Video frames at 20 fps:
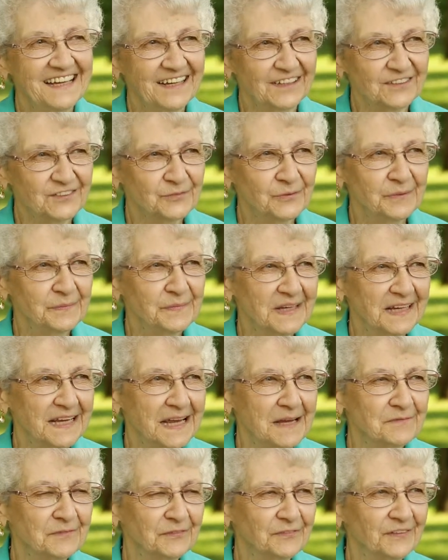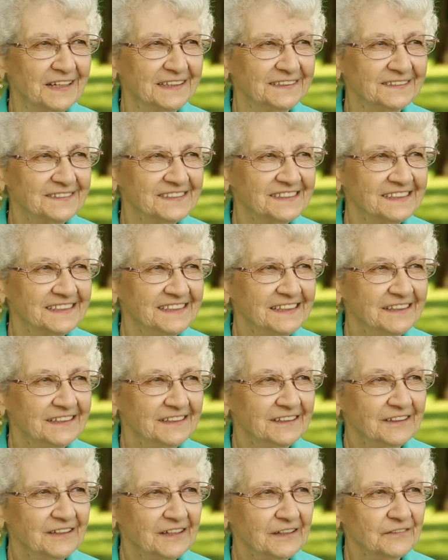Yes, we became friends
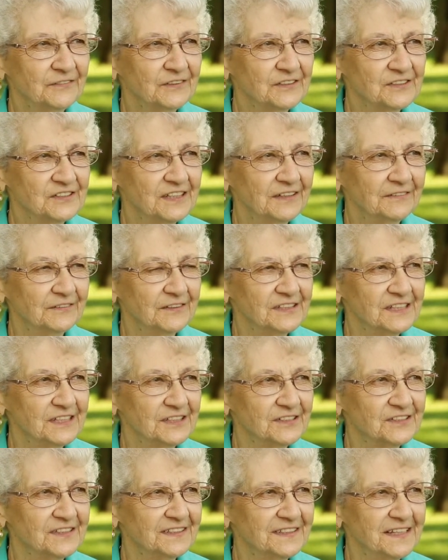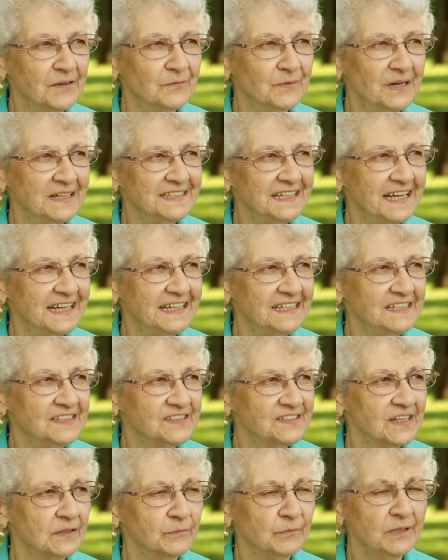for several years, and then one day
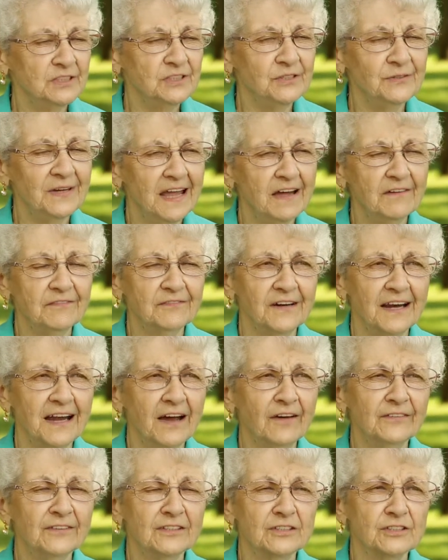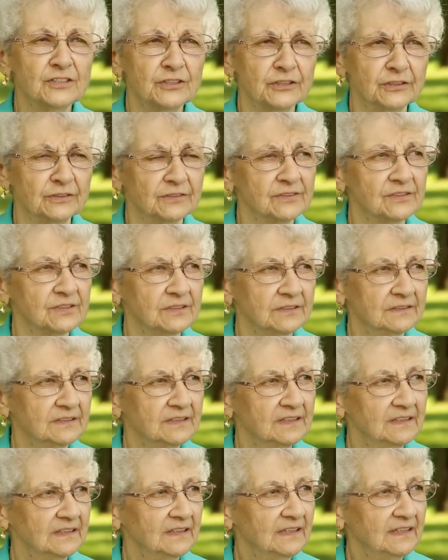he said, what do you have for health insurance?
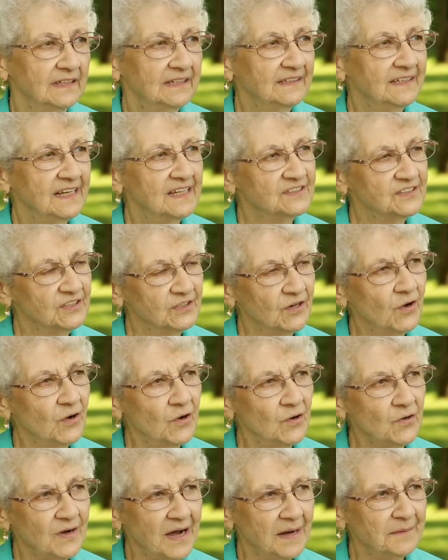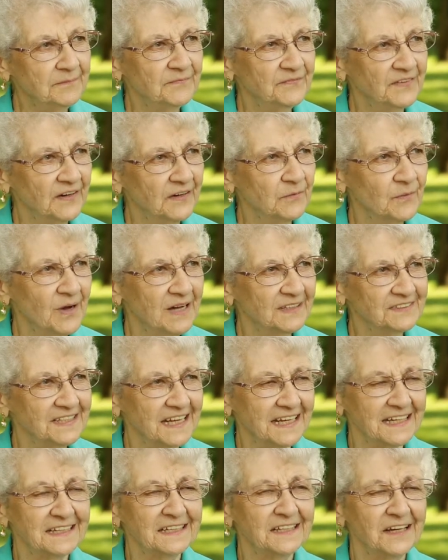And I said, oh, I'm very well
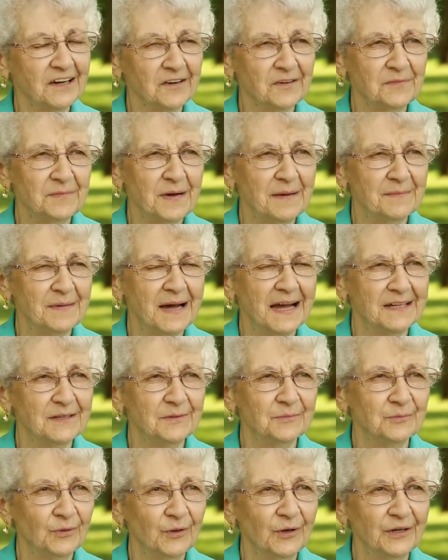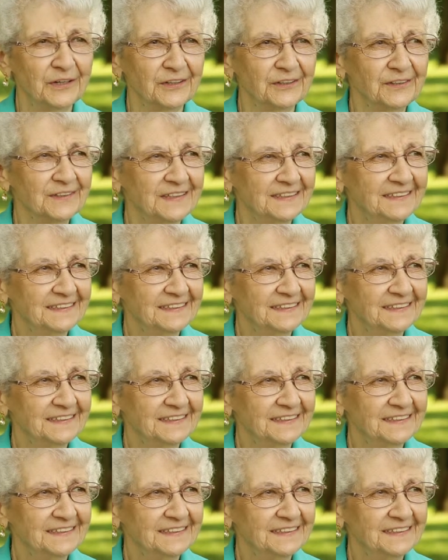taken care of by my employer,